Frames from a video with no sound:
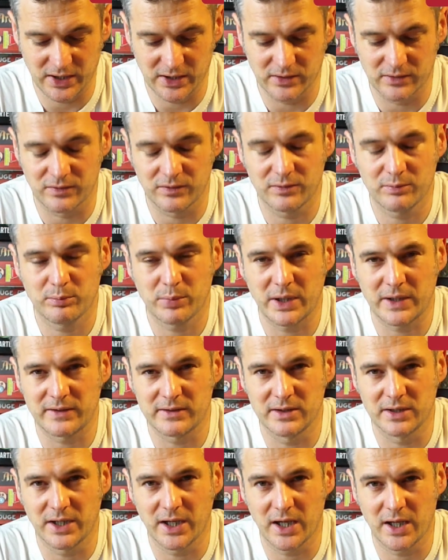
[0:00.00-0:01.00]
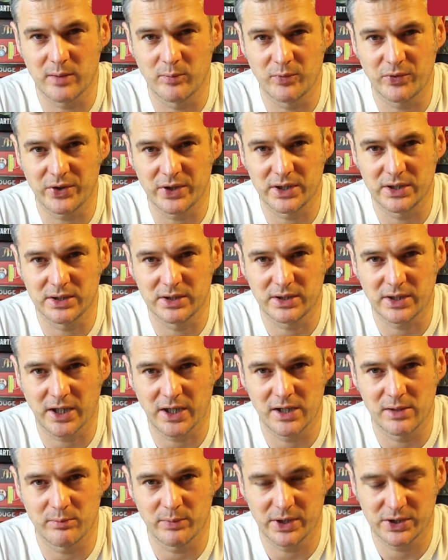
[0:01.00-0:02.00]
If puzzle games and
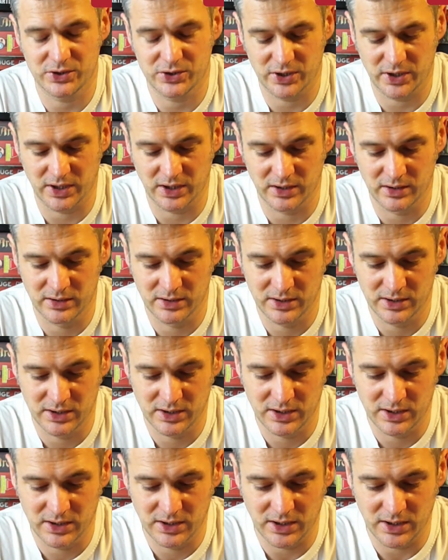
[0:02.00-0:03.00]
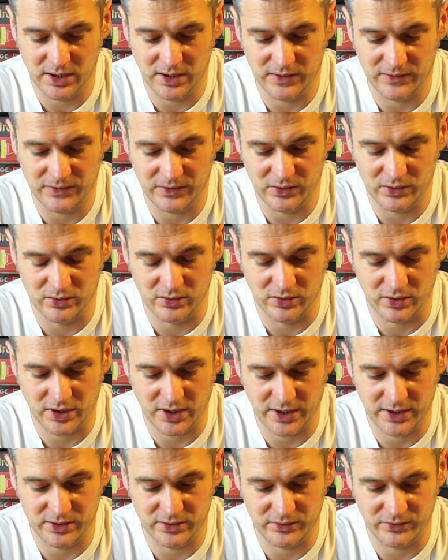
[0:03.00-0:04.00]
tile matching is your
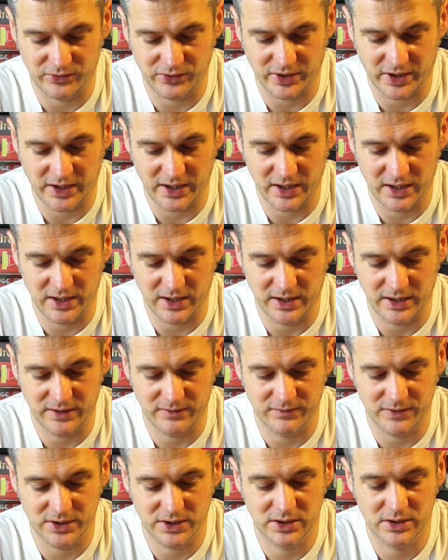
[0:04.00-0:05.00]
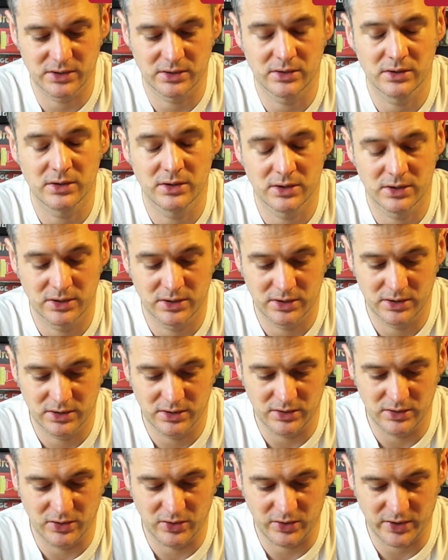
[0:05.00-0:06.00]
kind of style, have a
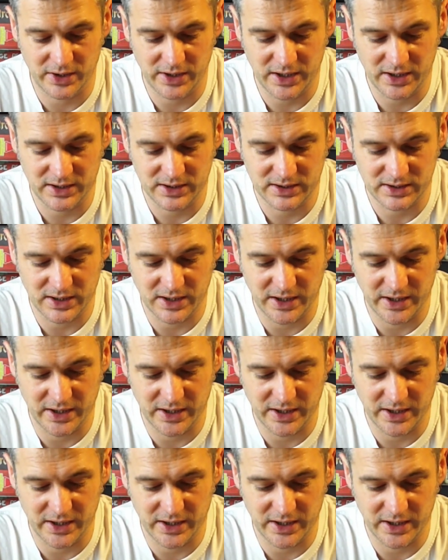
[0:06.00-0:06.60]
look at it.